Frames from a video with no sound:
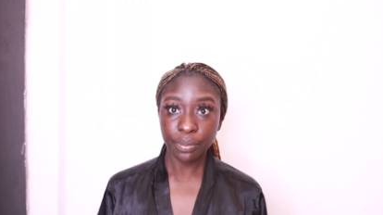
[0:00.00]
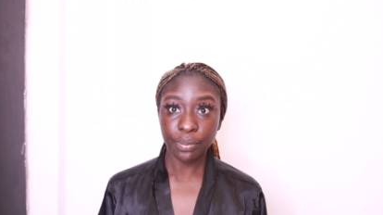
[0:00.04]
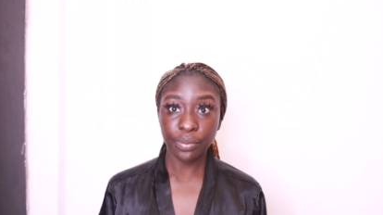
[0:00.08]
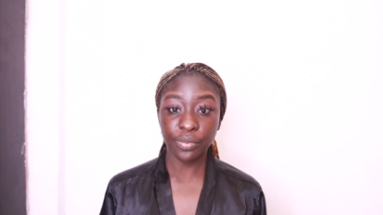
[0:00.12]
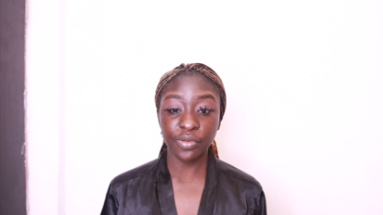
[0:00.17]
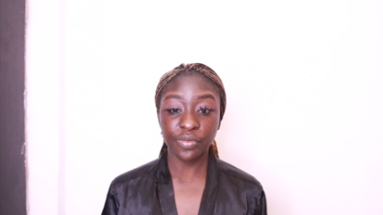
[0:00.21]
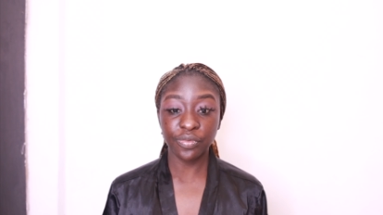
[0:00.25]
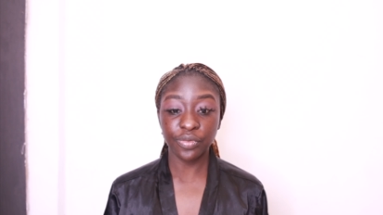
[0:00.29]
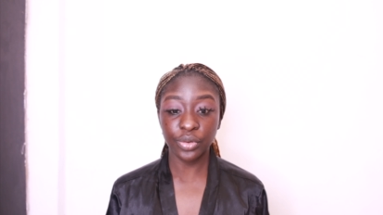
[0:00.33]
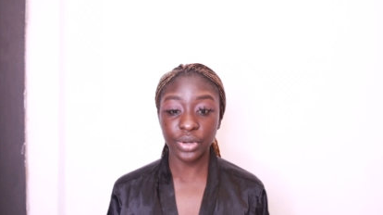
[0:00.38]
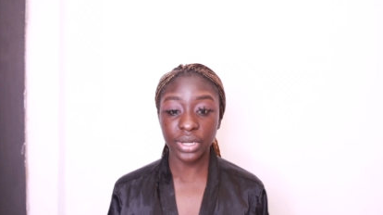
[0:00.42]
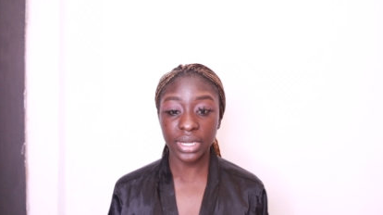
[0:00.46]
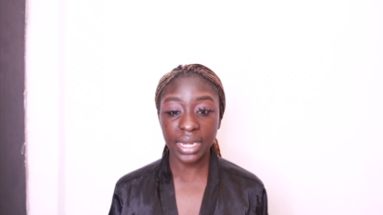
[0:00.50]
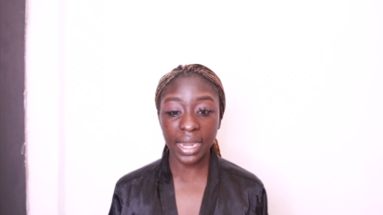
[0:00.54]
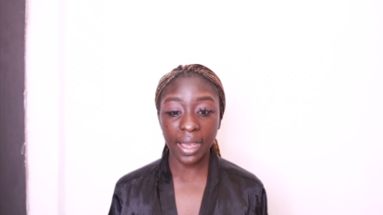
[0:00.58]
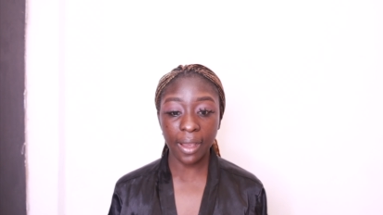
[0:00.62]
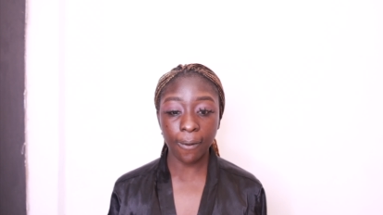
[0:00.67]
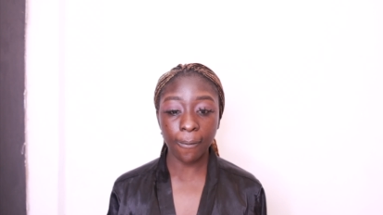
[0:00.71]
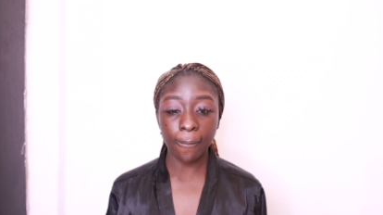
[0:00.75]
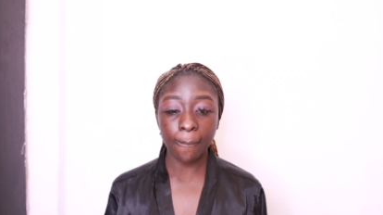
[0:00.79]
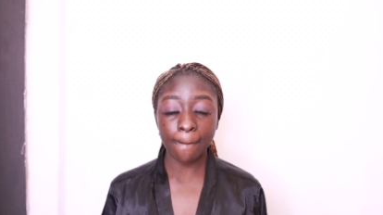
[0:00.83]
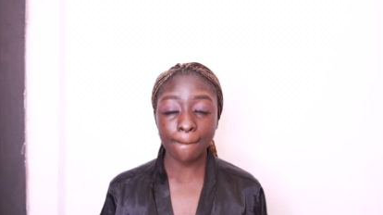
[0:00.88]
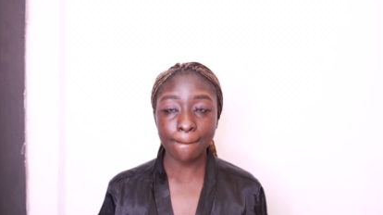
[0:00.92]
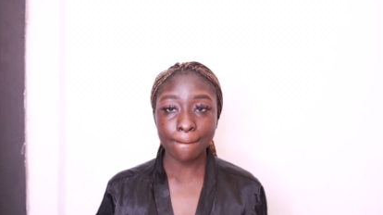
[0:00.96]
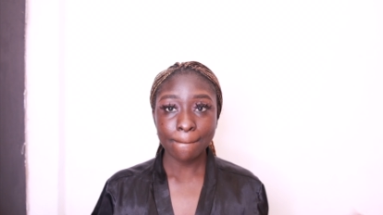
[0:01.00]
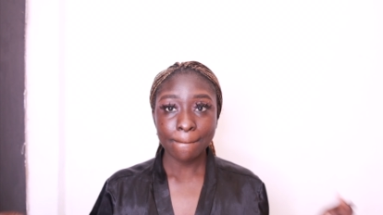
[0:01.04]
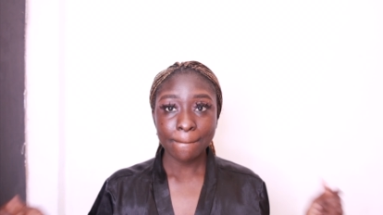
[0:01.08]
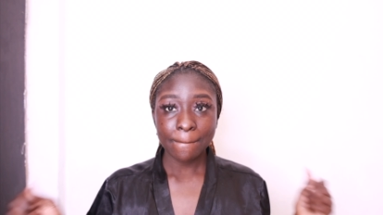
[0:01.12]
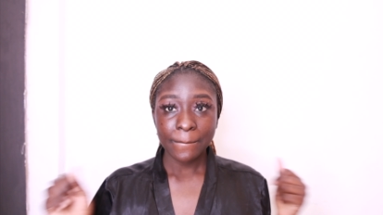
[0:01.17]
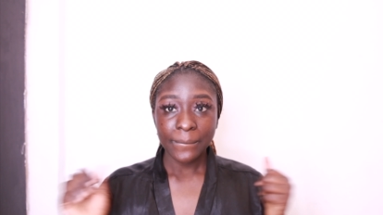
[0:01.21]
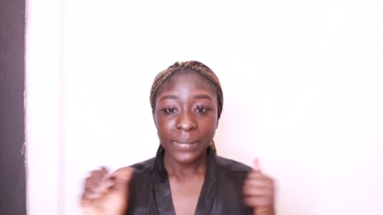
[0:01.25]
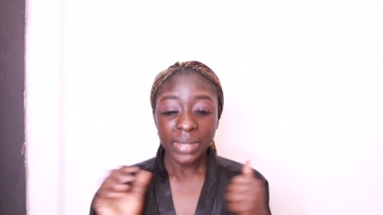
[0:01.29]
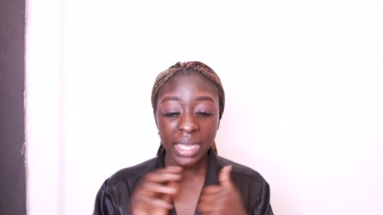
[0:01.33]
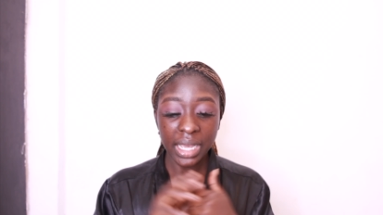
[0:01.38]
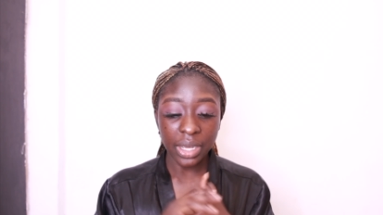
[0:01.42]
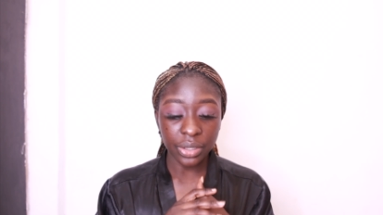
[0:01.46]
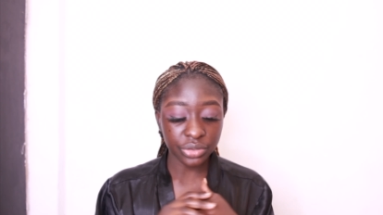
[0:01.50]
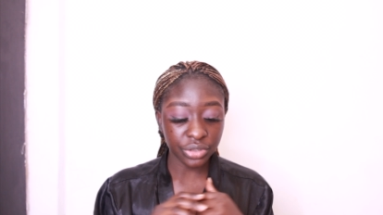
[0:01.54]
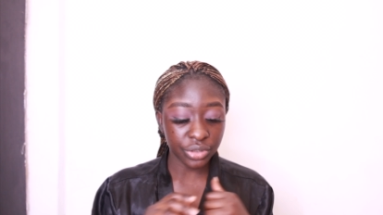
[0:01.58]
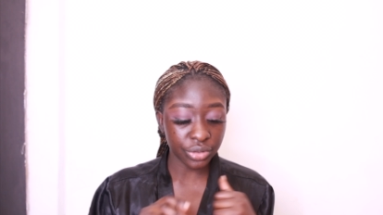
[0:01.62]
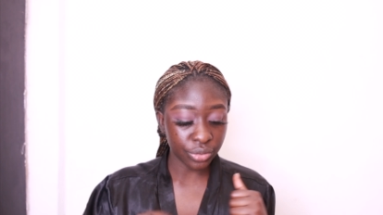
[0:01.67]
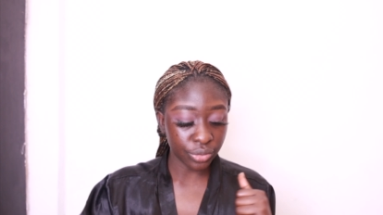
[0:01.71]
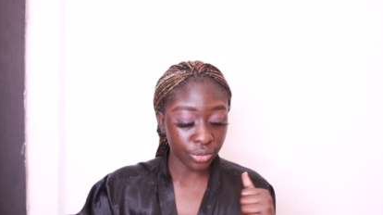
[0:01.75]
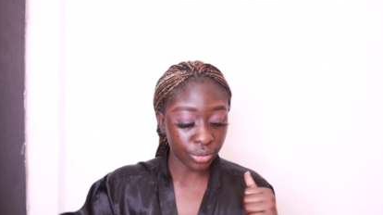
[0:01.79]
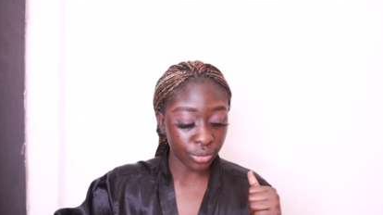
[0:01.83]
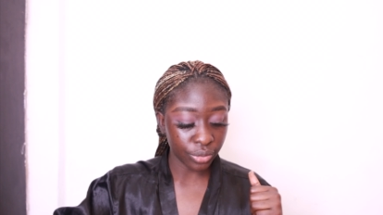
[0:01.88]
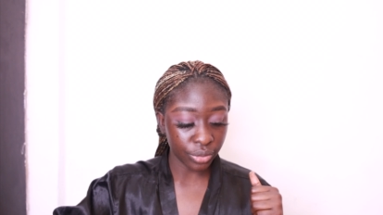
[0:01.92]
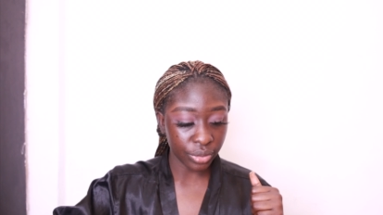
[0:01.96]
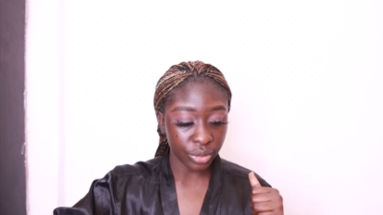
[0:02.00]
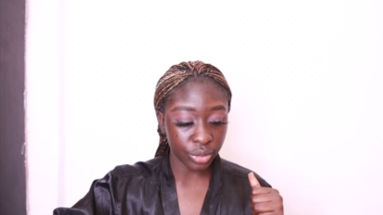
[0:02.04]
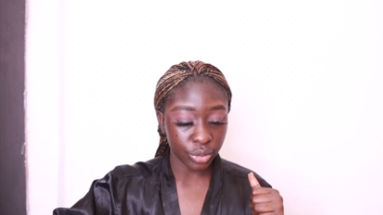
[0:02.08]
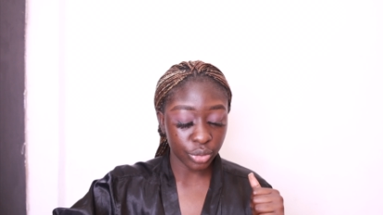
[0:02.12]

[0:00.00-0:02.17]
But for now, I'll just go